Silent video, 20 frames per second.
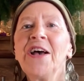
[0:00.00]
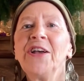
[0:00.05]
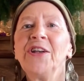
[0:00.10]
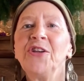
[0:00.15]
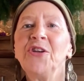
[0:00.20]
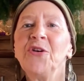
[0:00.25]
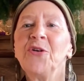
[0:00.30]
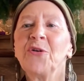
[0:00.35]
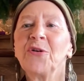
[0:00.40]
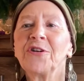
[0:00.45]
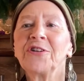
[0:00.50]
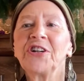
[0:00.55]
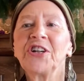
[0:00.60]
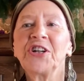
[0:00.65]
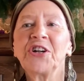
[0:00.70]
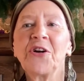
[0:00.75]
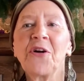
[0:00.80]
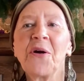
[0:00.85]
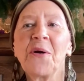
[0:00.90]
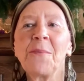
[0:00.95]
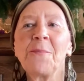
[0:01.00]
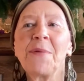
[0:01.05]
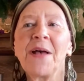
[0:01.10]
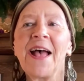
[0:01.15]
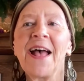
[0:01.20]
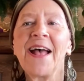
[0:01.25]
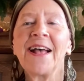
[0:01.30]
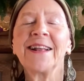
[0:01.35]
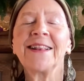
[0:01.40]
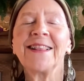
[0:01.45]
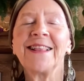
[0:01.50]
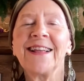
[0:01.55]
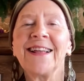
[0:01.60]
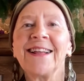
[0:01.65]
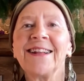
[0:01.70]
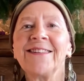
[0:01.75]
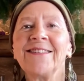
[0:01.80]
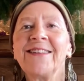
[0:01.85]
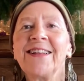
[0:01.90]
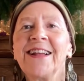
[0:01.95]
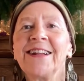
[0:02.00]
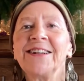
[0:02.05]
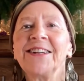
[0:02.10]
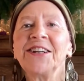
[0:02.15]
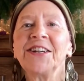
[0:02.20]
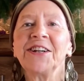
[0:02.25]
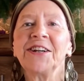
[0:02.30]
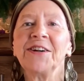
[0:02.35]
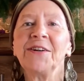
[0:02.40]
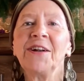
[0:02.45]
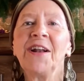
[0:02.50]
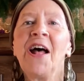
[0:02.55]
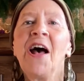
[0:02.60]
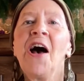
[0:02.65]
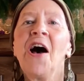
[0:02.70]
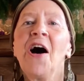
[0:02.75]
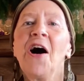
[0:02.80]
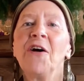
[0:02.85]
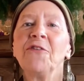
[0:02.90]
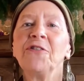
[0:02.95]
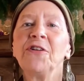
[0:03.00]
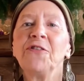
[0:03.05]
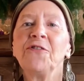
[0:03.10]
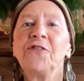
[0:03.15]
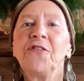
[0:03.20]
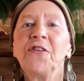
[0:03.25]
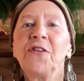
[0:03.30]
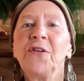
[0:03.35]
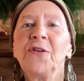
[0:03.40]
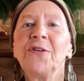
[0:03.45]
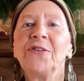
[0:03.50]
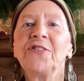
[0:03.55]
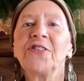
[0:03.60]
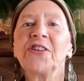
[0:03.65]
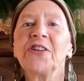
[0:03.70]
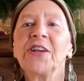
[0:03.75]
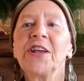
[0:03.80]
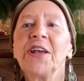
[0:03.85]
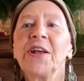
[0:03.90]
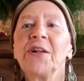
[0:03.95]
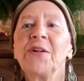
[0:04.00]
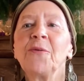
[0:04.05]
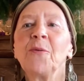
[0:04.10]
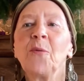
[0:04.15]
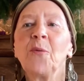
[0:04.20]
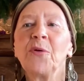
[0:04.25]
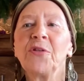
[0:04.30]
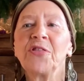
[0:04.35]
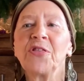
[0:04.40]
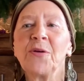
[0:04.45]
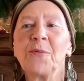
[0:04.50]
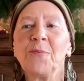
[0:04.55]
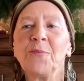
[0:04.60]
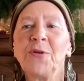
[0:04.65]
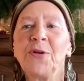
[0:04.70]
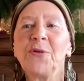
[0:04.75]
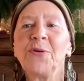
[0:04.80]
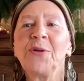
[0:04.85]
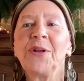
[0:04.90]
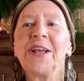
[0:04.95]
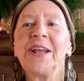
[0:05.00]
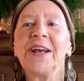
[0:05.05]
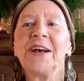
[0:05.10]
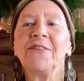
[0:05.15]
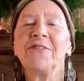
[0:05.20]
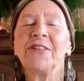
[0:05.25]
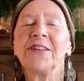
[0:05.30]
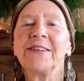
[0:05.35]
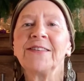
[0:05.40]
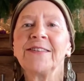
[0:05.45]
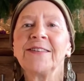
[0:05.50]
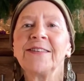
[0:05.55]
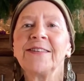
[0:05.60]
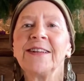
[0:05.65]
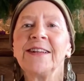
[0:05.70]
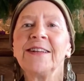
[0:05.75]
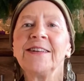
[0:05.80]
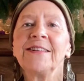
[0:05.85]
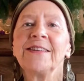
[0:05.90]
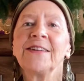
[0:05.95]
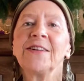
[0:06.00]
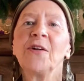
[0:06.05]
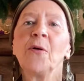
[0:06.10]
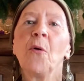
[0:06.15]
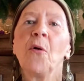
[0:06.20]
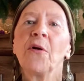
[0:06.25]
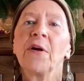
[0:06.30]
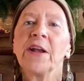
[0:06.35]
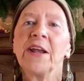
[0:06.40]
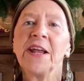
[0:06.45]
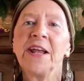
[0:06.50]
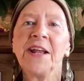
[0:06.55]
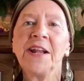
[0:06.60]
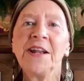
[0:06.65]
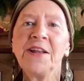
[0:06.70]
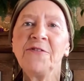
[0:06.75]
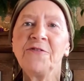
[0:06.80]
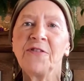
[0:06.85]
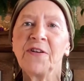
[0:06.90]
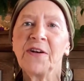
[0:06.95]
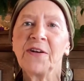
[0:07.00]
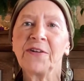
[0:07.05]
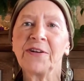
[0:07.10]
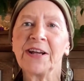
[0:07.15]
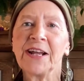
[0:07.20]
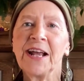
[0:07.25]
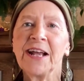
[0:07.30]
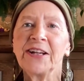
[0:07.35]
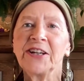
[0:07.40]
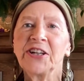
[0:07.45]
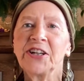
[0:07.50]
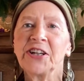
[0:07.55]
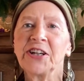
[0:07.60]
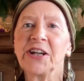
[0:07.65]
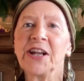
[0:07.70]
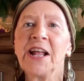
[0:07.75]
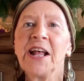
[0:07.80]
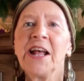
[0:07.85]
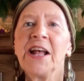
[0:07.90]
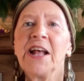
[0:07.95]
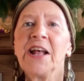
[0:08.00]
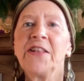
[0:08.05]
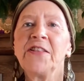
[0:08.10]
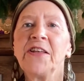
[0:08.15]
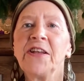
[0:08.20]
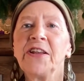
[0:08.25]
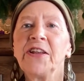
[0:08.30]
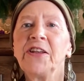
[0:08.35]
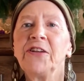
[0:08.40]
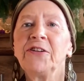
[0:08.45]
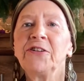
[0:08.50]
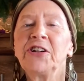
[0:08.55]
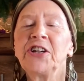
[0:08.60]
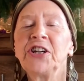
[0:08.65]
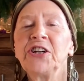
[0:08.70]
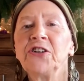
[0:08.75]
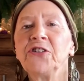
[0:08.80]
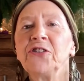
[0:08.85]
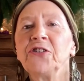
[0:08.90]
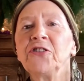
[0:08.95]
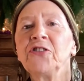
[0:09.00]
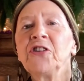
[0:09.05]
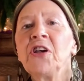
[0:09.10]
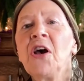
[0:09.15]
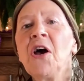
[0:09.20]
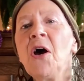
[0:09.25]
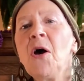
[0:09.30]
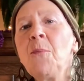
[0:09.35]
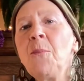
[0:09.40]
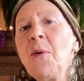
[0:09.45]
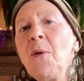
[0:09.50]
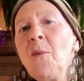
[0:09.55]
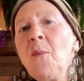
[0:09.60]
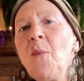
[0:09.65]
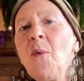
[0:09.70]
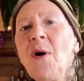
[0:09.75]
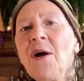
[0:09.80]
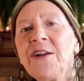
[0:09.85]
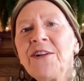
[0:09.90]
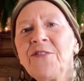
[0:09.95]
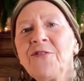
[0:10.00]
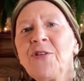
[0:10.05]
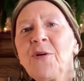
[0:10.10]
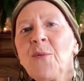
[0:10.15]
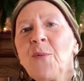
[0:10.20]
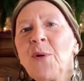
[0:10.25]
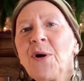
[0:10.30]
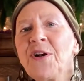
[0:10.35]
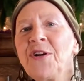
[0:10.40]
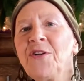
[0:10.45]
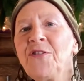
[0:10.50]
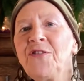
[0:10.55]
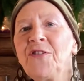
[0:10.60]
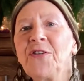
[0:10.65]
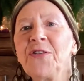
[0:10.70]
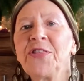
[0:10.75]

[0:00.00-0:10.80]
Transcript: your charm bag the intention of infusing it with the beauty of the season or any variation that you choose. But one of the wonderful